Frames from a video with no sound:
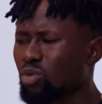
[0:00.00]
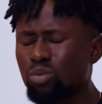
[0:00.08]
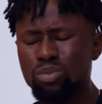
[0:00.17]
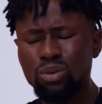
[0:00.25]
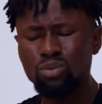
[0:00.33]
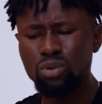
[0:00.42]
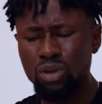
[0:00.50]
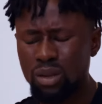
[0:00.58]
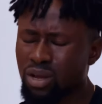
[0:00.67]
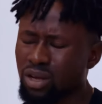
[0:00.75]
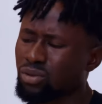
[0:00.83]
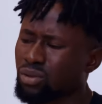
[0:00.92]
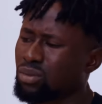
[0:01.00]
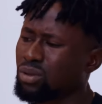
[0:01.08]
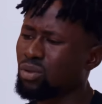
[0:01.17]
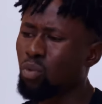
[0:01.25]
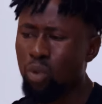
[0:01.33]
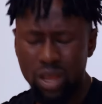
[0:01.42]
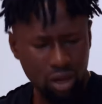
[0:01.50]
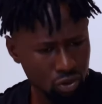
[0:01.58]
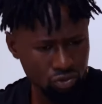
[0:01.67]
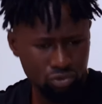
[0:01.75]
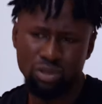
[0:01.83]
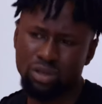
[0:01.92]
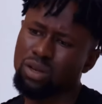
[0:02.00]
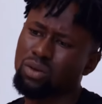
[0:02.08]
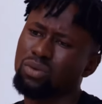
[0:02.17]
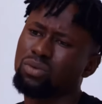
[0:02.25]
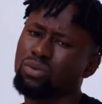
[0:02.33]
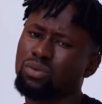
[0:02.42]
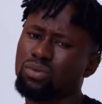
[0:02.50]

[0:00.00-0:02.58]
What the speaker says: but, baby, let me ask something. Mm-hmm. Why can't you do it now?